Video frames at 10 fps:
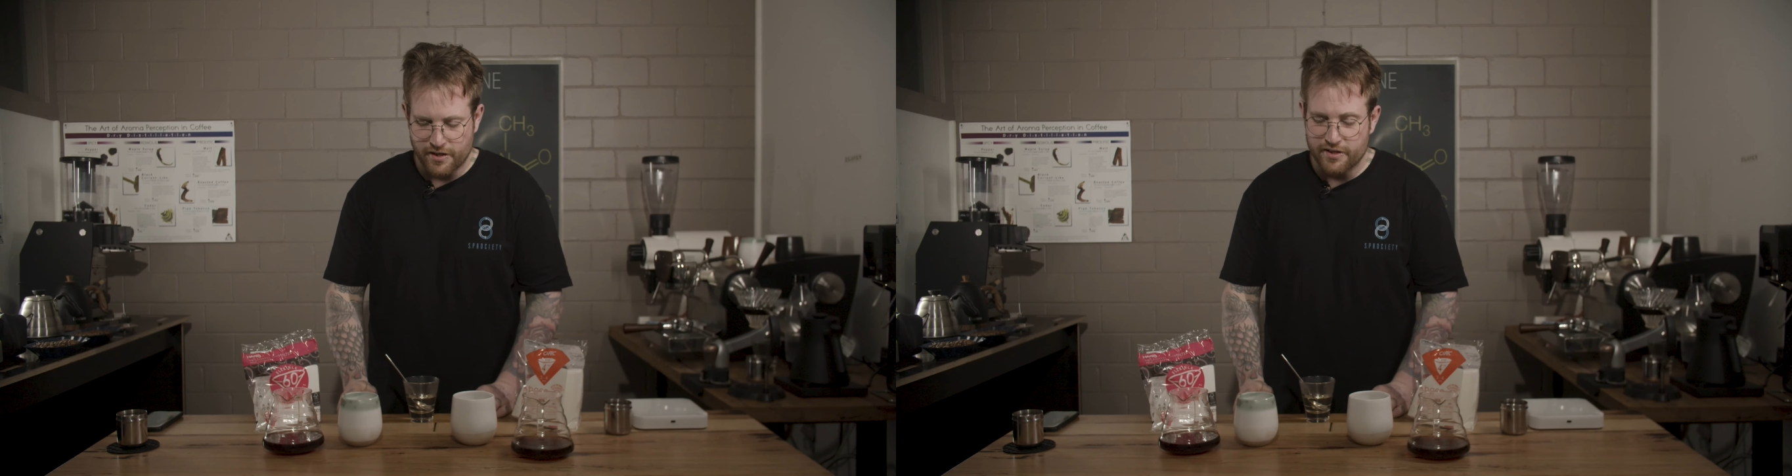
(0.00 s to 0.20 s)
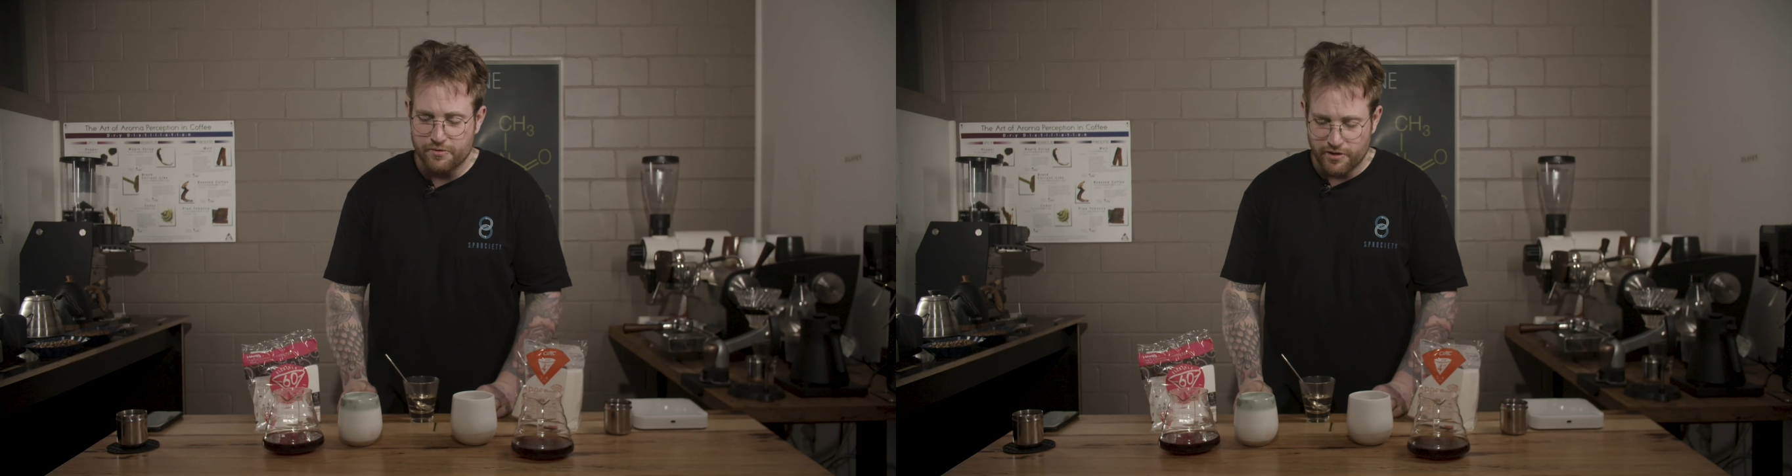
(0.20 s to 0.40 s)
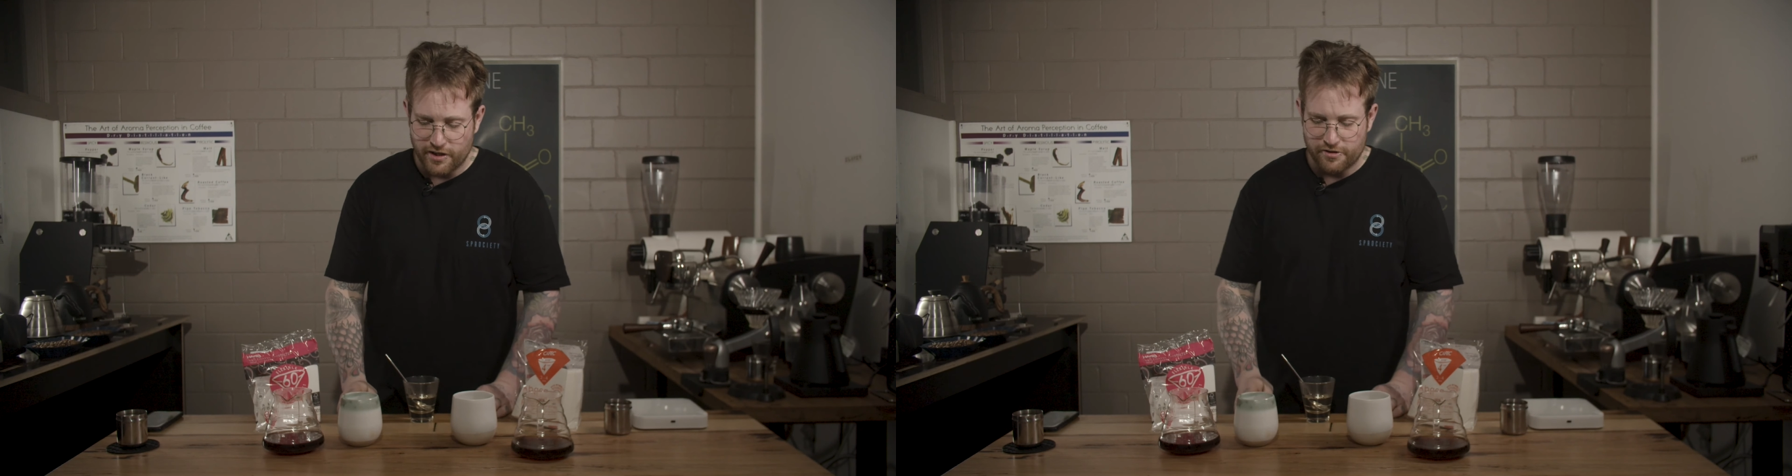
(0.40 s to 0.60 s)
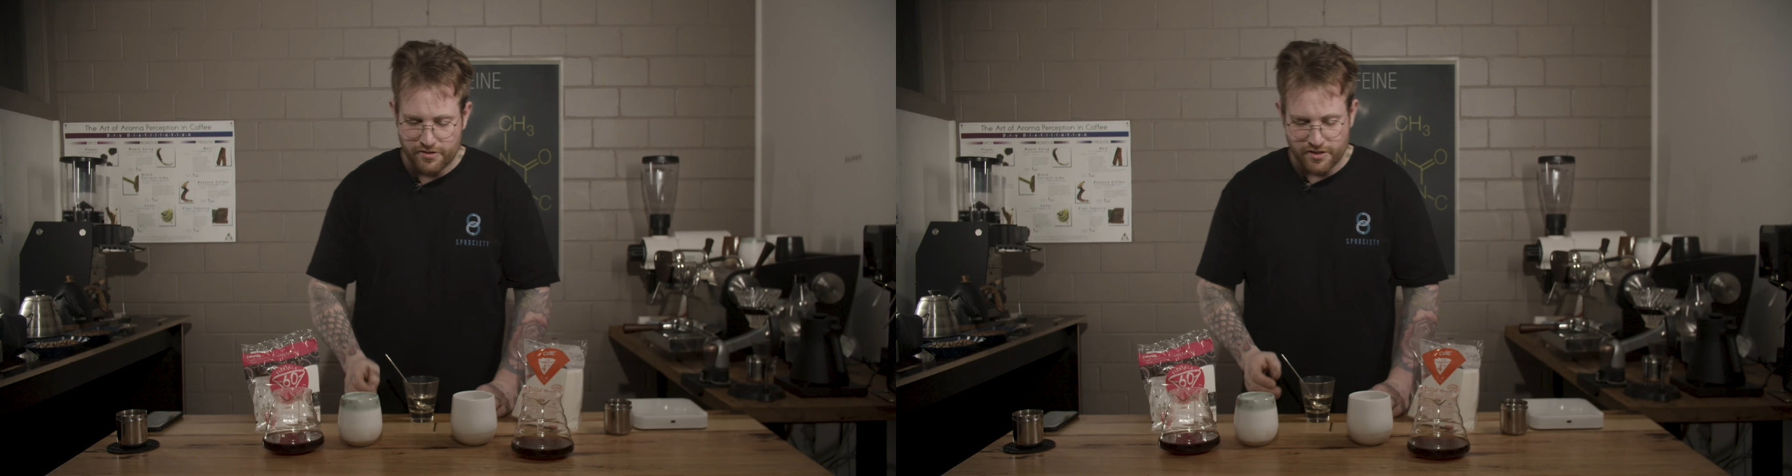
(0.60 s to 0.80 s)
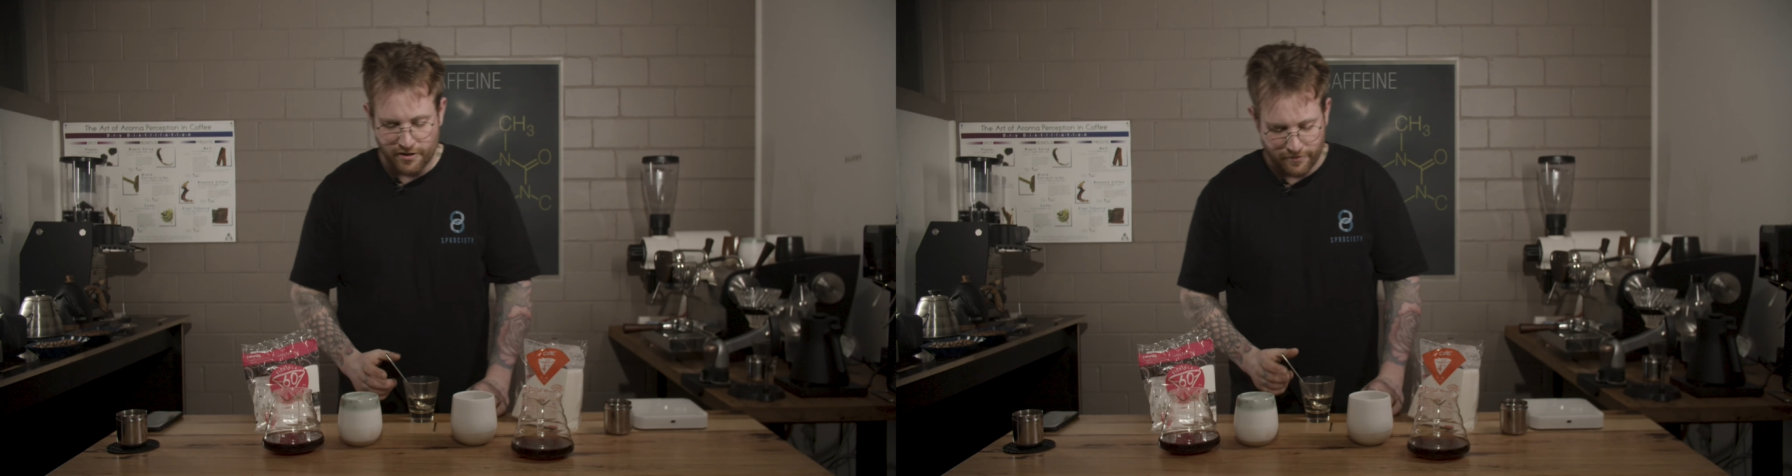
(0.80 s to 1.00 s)
that's really
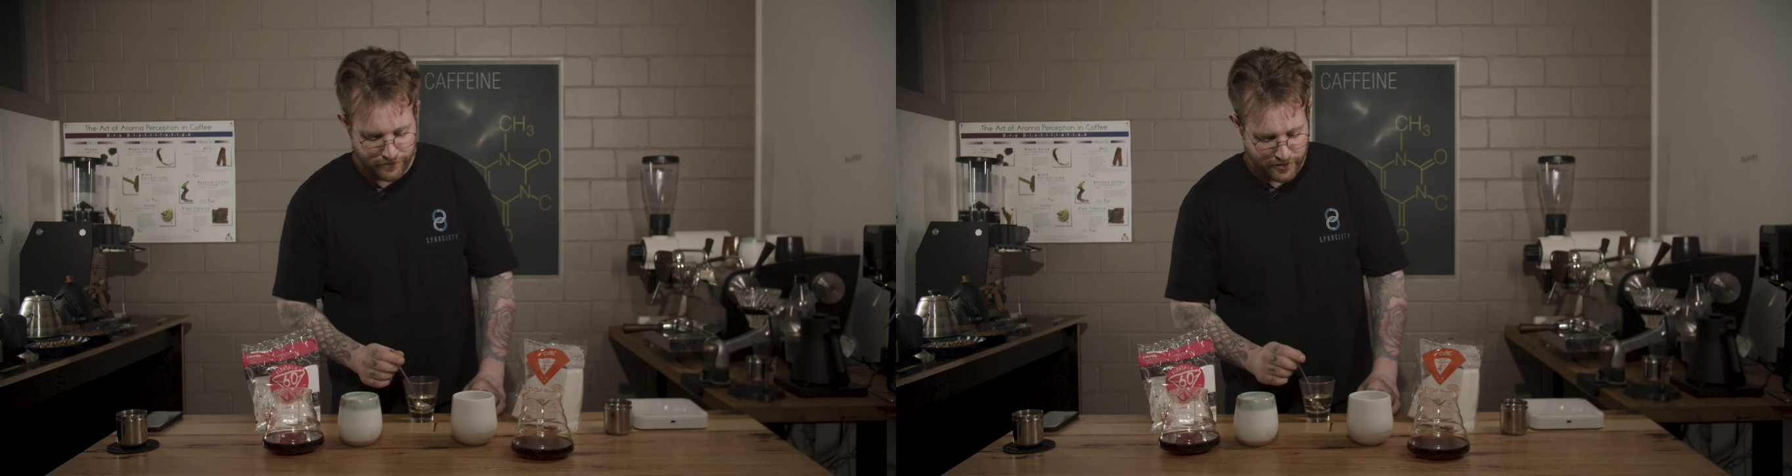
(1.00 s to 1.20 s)
interesting.